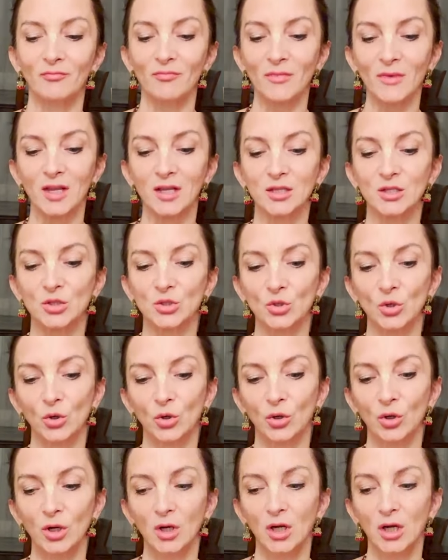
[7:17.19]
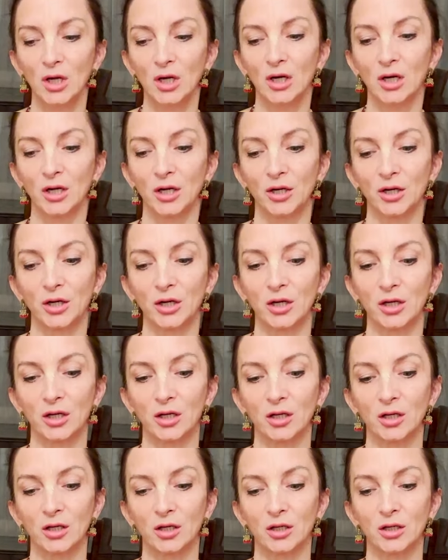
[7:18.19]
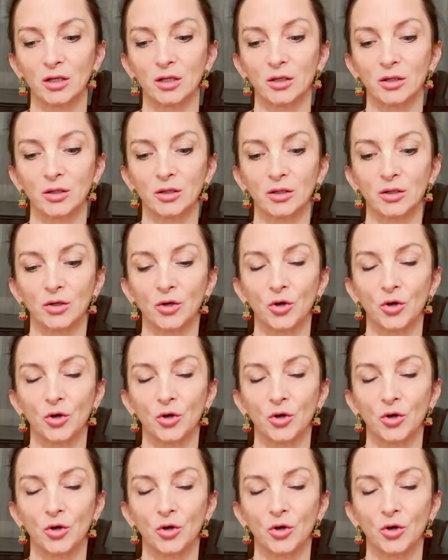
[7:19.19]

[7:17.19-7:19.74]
So her uh,